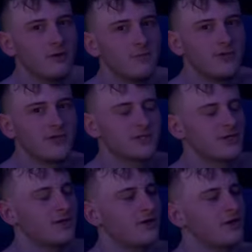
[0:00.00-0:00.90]
But it
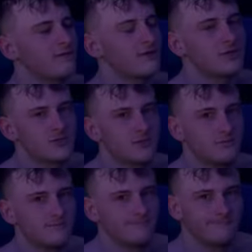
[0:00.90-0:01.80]
kind of doesn't.
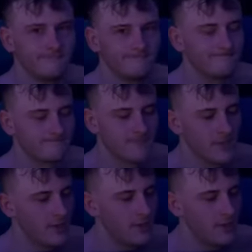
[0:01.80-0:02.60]
No.